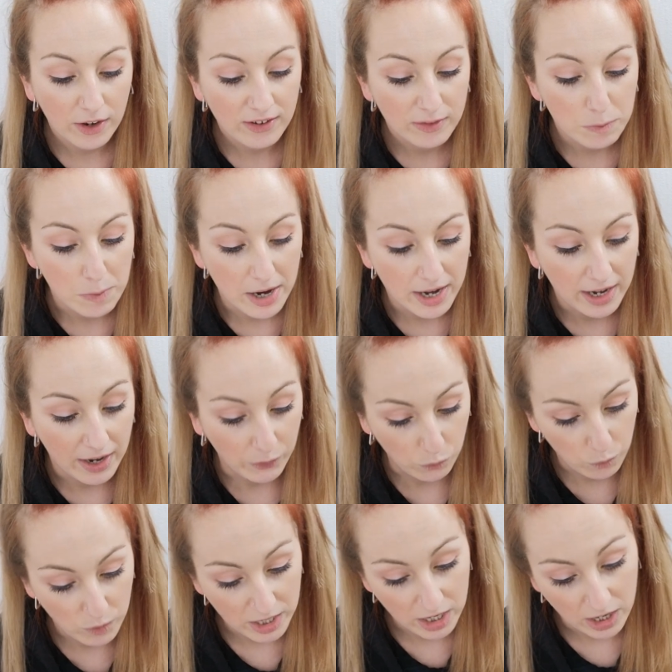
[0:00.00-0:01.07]
this may as
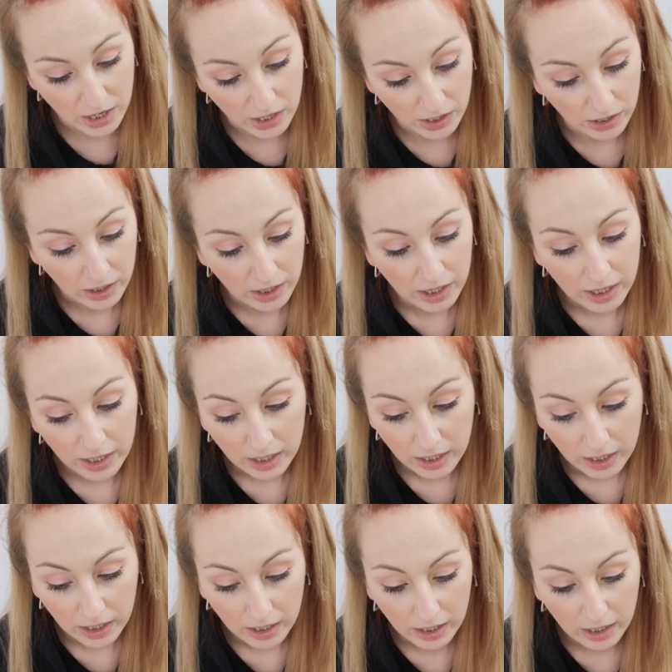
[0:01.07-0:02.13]
we are
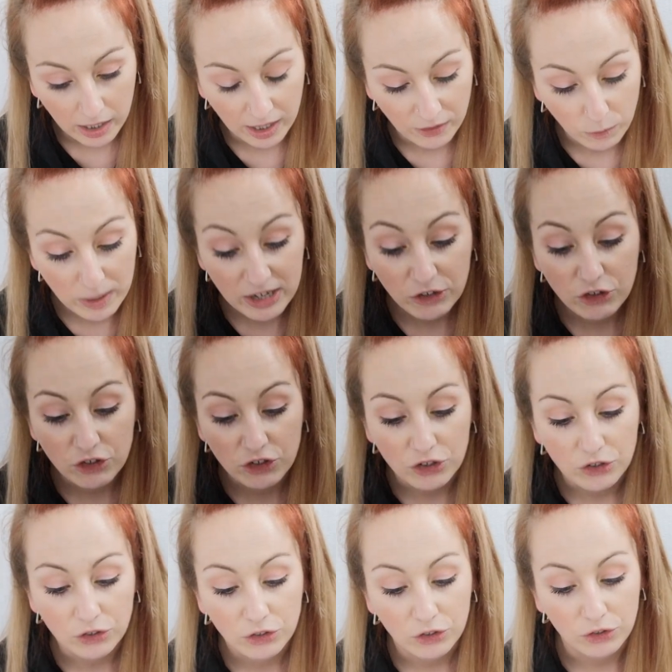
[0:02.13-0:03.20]
as we
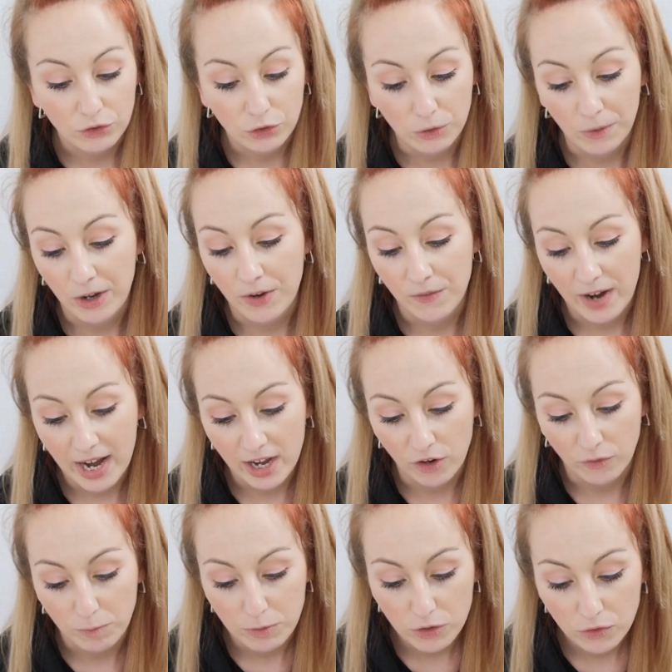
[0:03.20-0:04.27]
introduce you to an array
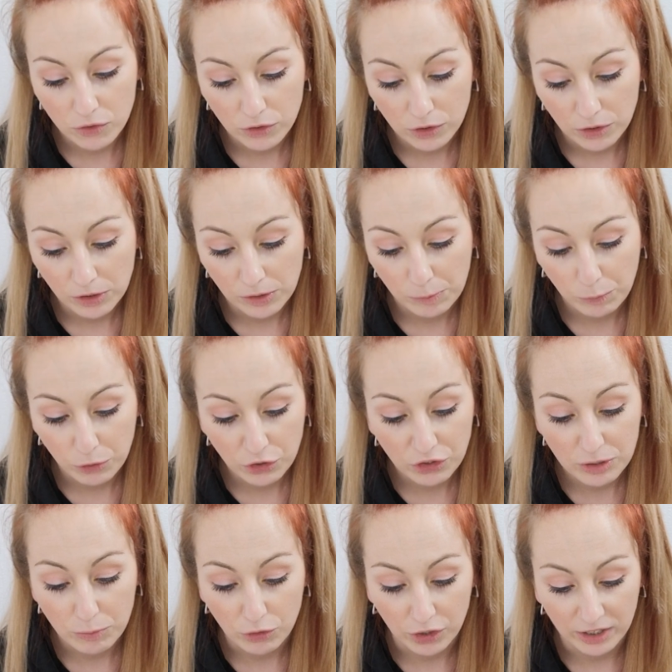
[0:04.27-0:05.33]
of beauty
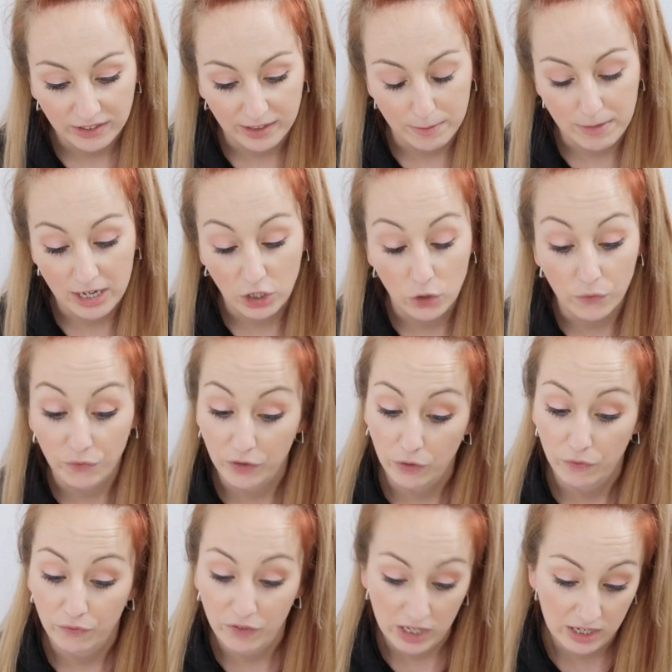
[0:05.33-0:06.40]
beauty products that make you
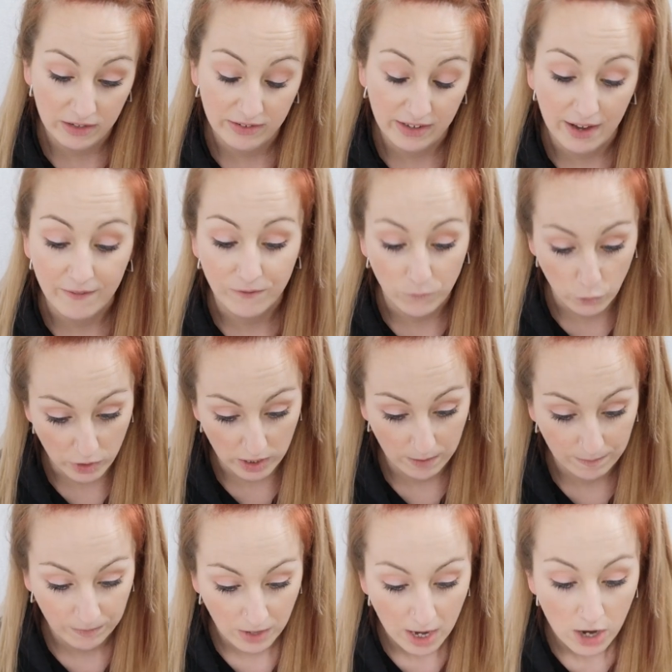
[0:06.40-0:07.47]
feel fierce and free
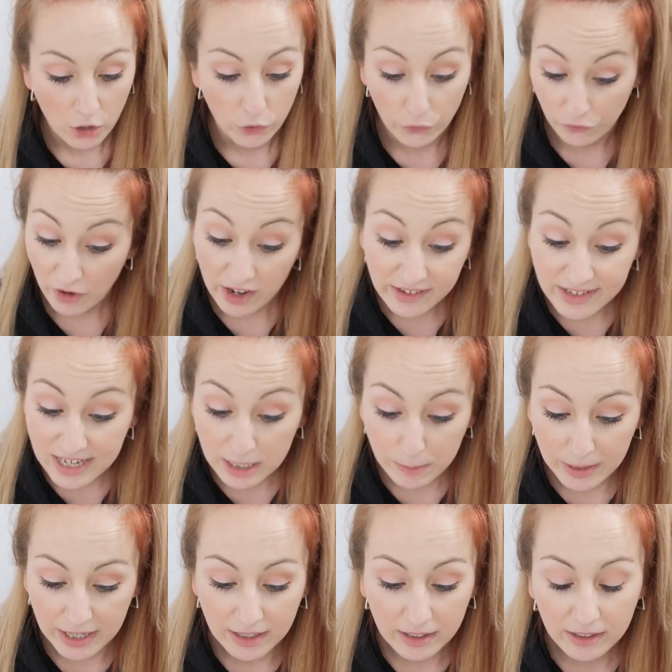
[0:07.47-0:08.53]
your first sneak
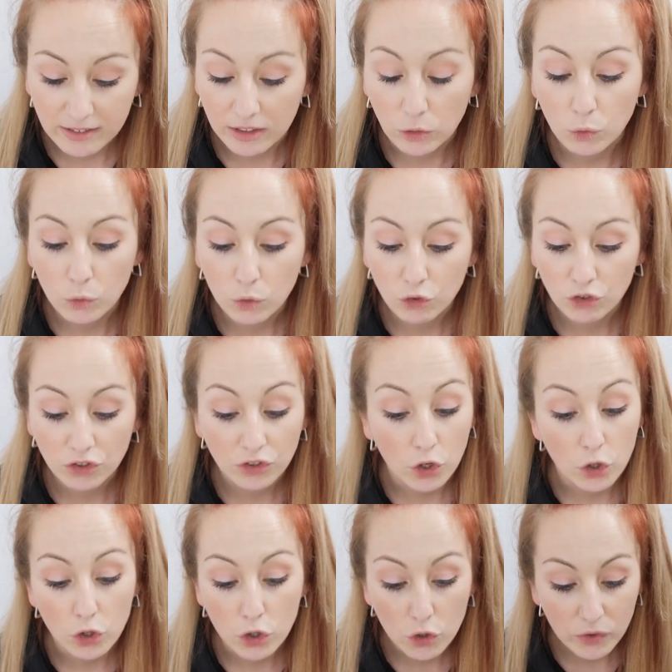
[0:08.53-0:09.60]
peek is a gorgeous
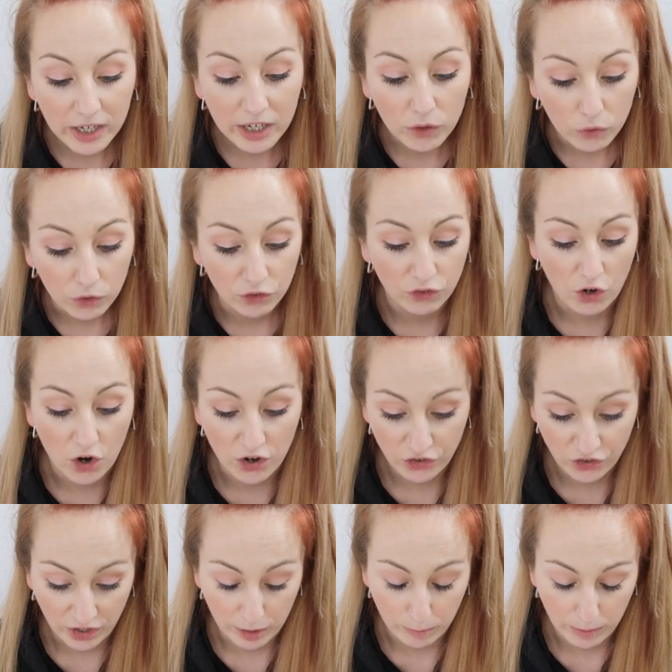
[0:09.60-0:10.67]
newly launched
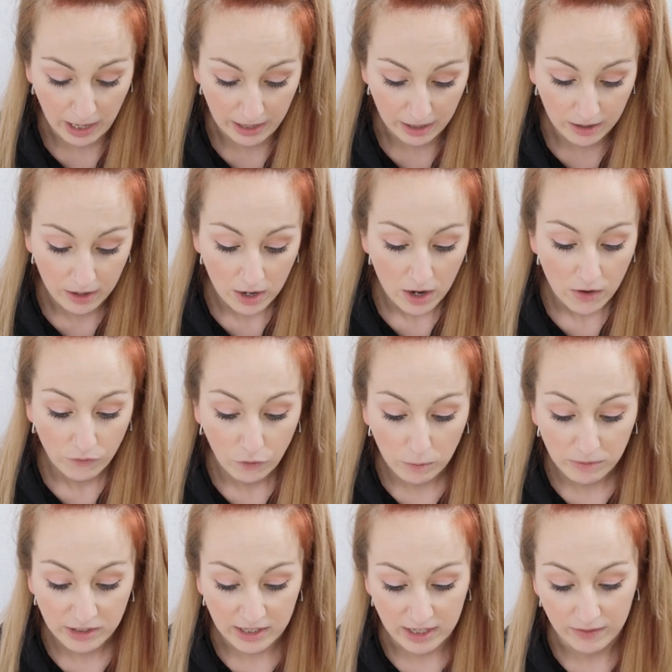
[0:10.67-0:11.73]
eyeshadow palette from
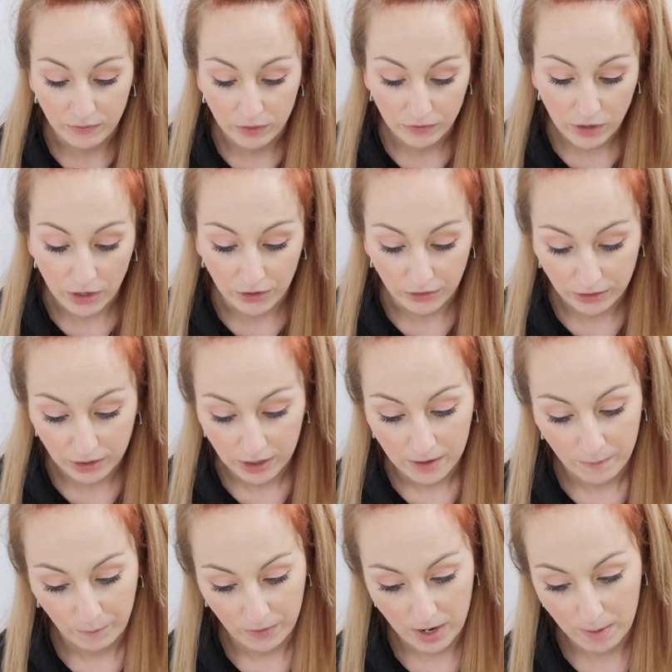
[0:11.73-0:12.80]
Steve Laurent.
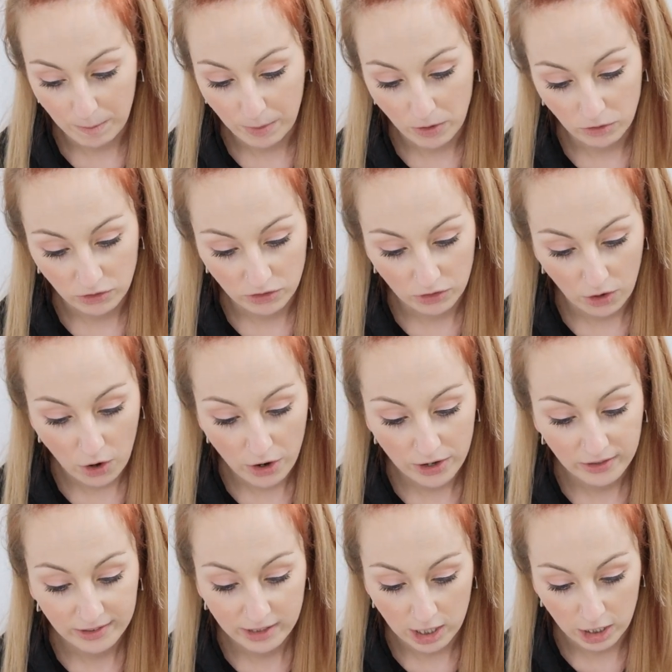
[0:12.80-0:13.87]
It boasts
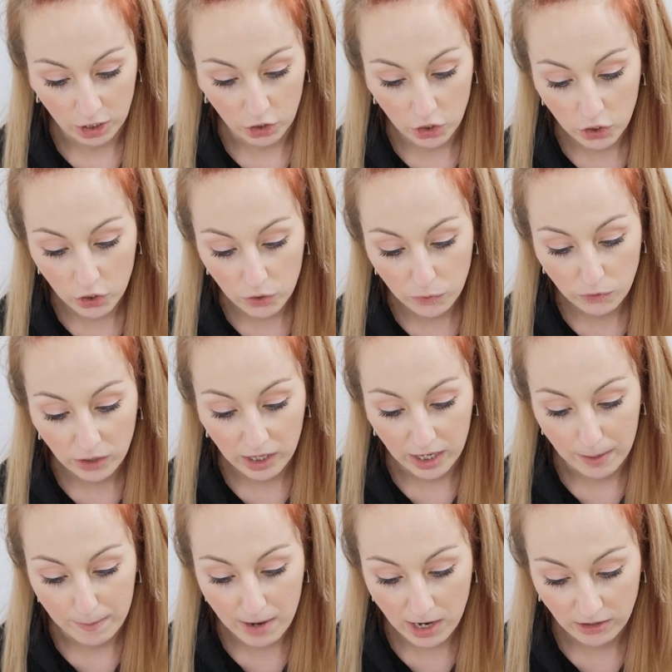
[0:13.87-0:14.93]
nine stunning hues
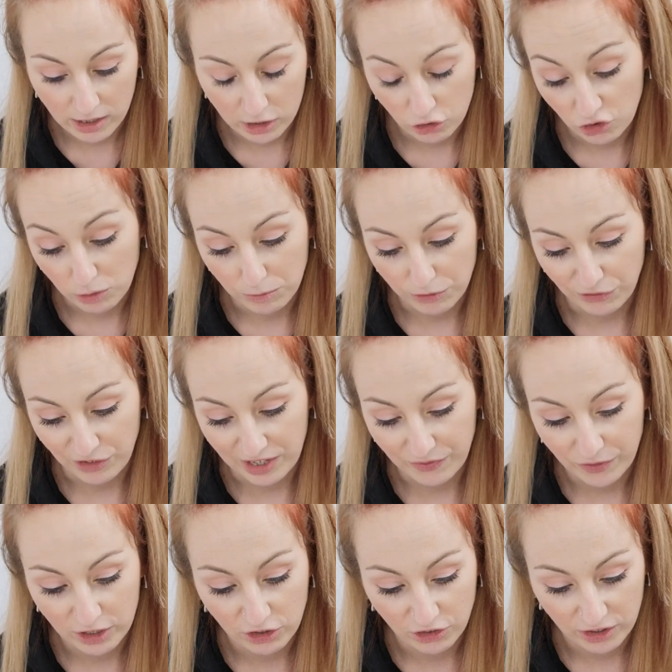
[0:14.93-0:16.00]
in matte and shimmery
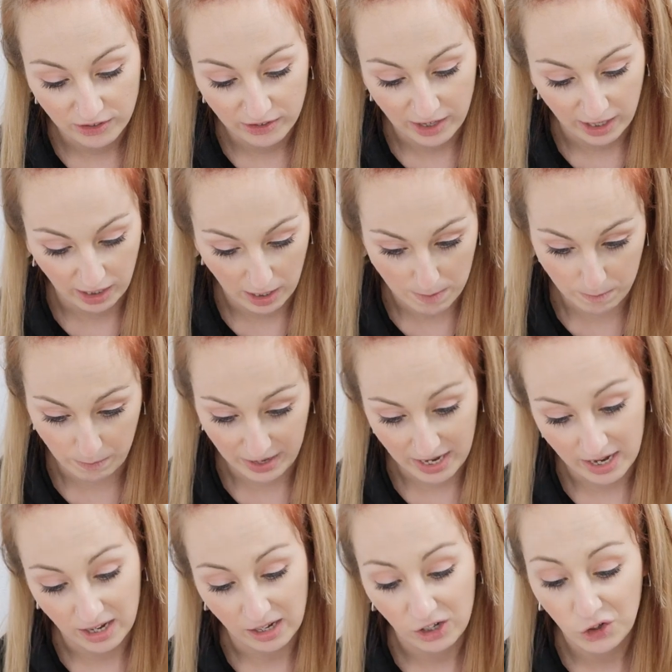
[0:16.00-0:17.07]
finishes that can
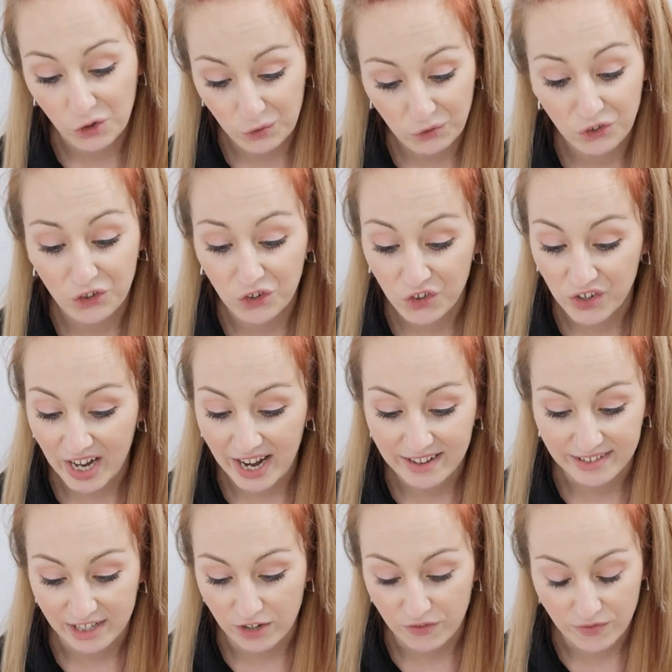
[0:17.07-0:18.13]
be used to
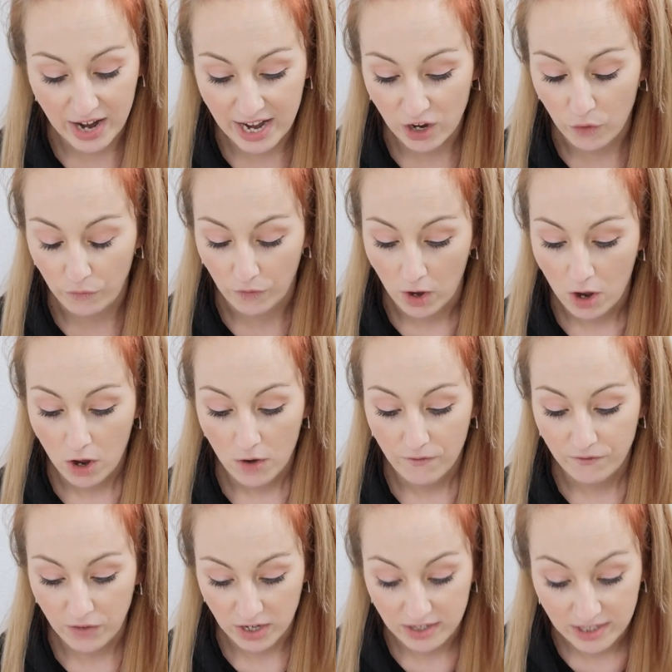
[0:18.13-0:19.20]
create an array of
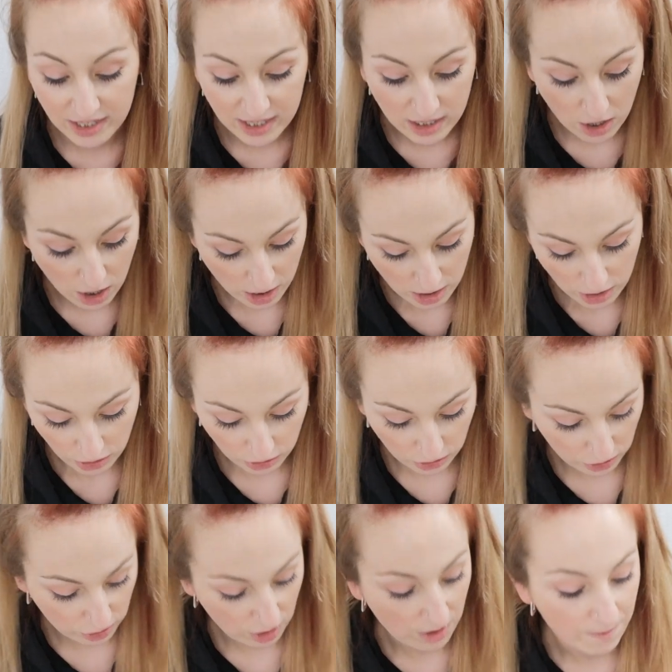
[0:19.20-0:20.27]
feisty eye
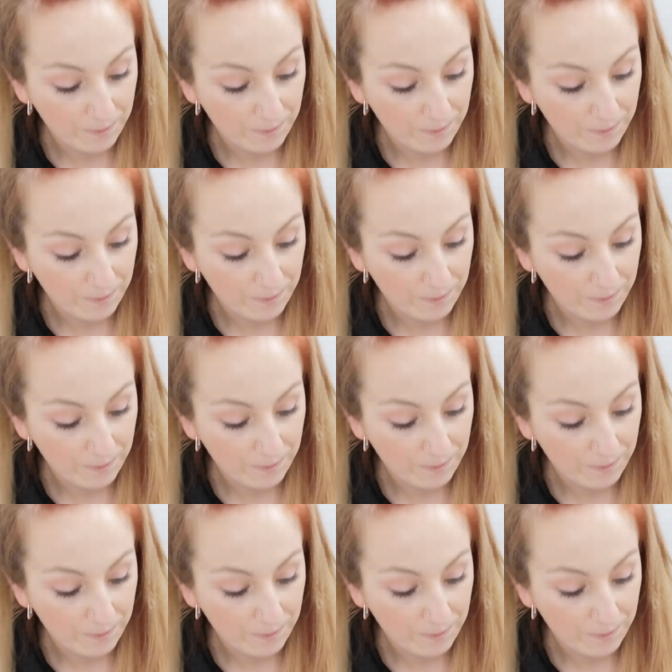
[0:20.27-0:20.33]
looks.